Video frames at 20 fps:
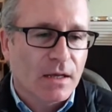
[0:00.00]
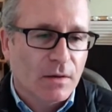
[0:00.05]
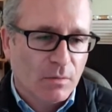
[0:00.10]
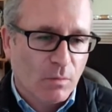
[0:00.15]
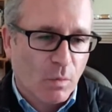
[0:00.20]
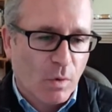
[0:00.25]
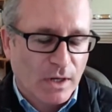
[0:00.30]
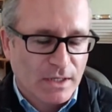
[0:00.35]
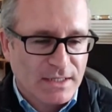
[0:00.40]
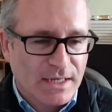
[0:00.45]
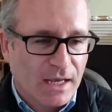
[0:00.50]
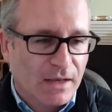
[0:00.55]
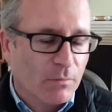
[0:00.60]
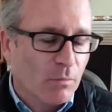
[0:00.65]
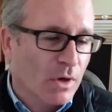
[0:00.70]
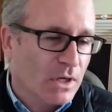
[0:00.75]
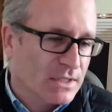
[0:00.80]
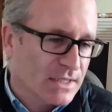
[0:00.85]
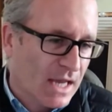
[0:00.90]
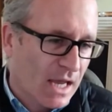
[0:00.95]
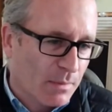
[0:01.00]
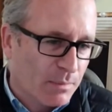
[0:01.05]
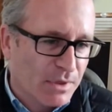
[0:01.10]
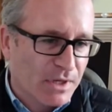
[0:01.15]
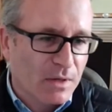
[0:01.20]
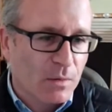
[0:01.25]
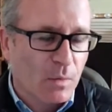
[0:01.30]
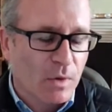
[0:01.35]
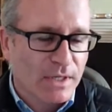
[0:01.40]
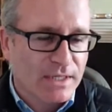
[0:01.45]
what's
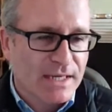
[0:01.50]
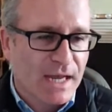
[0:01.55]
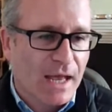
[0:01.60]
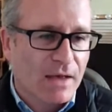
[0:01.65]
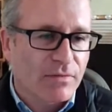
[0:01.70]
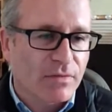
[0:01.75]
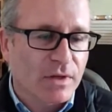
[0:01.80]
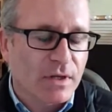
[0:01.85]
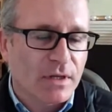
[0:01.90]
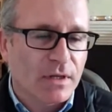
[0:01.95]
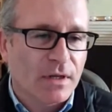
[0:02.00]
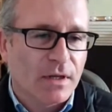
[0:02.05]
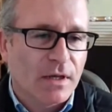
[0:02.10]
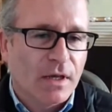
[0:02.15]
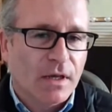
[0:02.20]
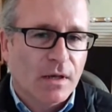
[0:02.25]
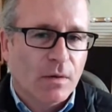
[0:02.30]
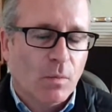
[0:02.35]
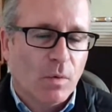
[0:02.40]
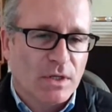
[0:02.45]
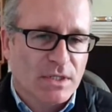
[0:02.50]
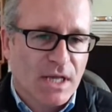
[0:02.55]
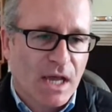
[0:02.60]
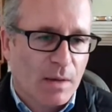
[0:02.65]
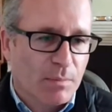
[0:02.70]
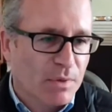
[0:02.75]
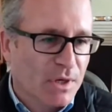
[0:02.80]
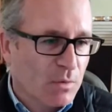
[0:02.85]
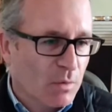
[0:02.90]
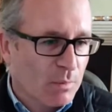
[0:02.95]
happening with Devon, what's
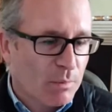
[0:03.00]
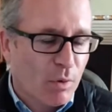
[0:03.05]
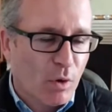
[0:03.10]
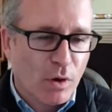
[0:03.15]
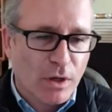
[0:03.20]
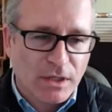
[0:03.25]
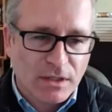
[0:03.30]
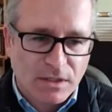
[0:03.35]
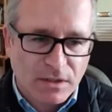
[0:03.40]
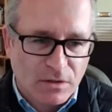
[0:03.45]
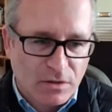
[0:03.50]
happening with Pointy.